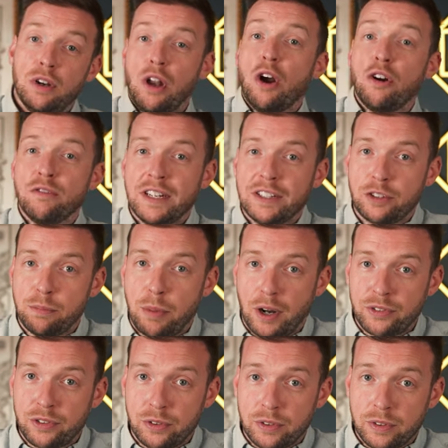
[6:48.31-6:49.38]
low risk
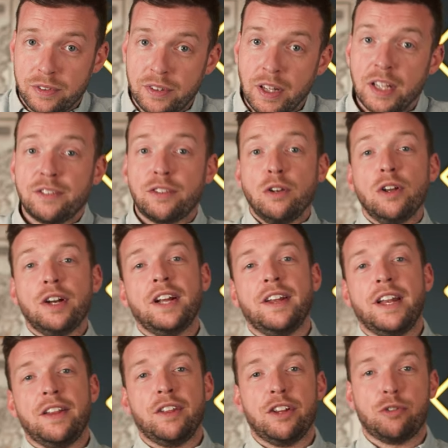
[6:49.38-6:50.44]
bottles. So look
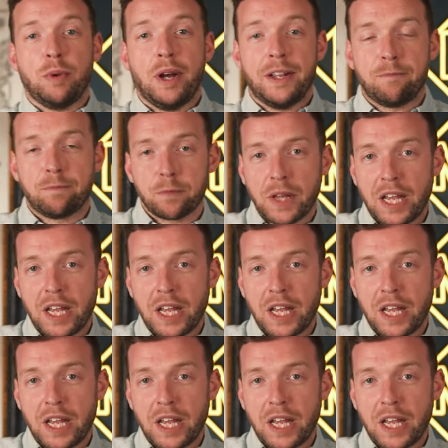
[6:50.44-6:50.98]
at it this way.